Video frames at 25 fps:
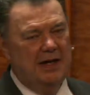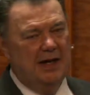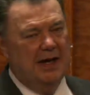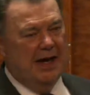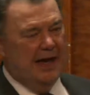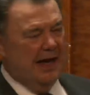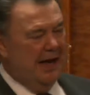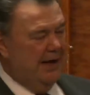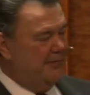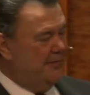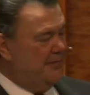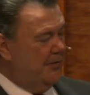
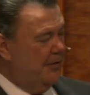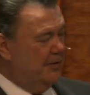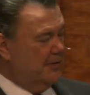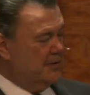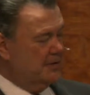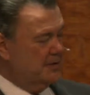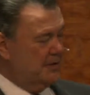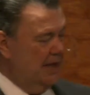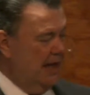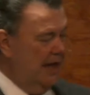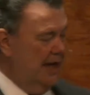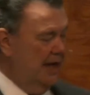and for
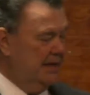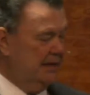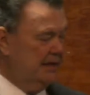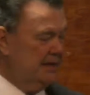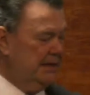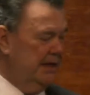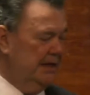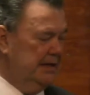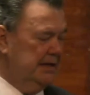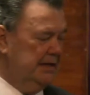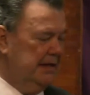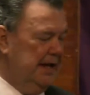sin
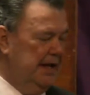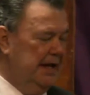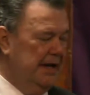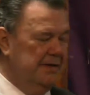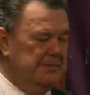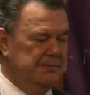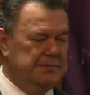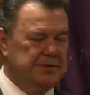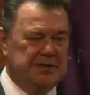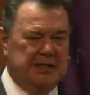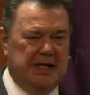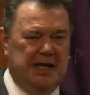
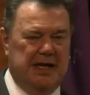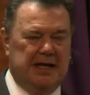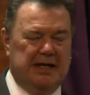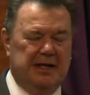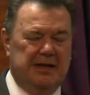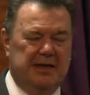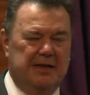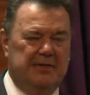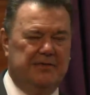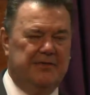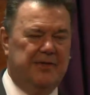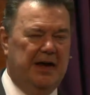condemned sin
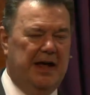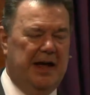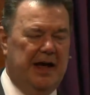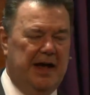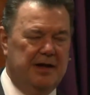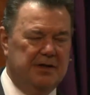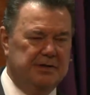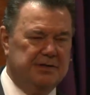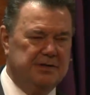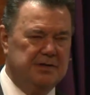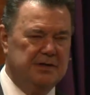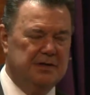in the
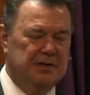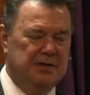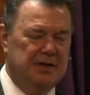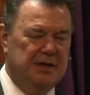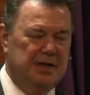flesh.